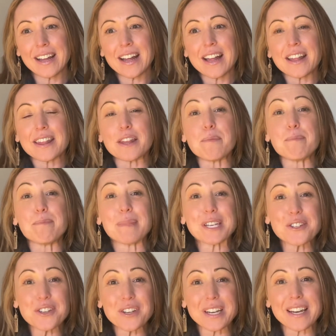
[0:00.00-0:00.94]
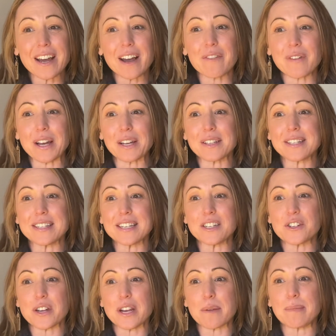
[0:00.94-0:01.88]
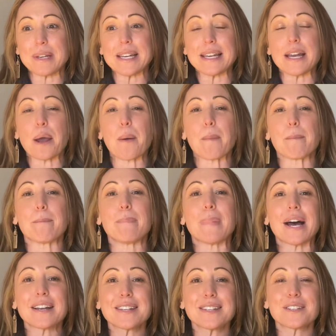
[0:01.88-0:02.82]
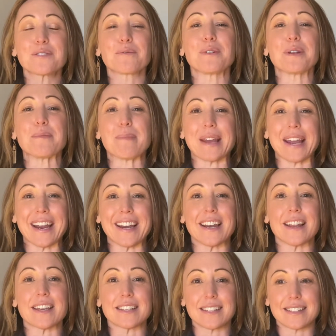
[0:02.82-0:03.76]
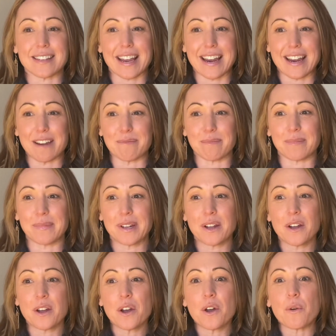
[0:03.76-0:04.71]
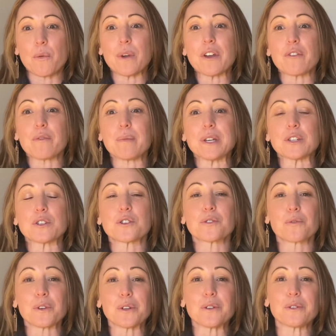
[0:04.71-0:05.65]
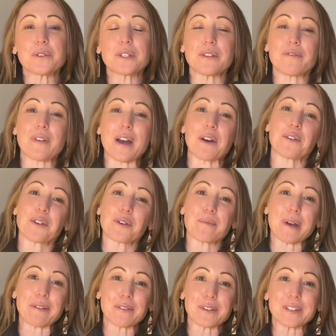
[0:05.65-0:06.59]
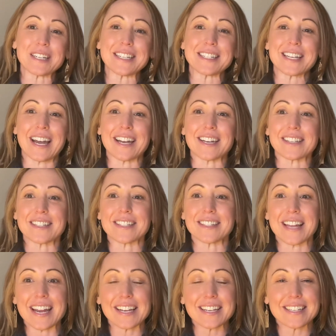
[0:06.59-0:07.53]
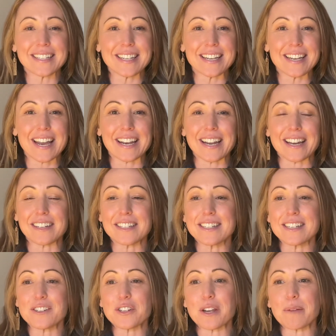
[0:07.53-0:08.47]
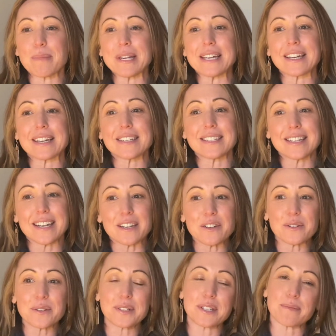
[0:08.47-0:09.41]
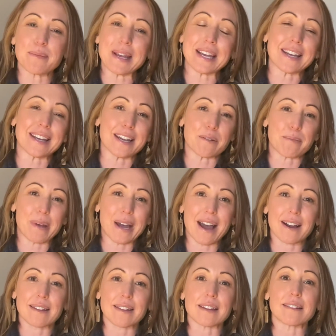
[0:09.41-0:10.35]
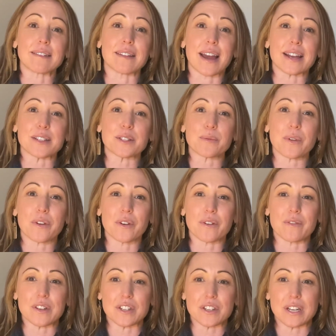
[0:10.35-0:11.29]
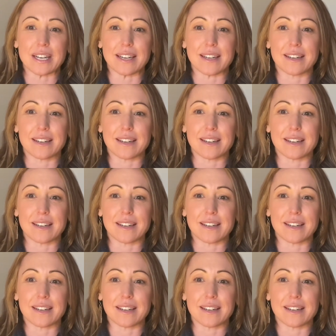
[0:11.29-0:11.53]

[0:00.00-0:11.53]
the mission of LCJP must remain the same. We have been true to founder Beverly Title's legacy, and LCJP continues to make an impact that aligns with her vision.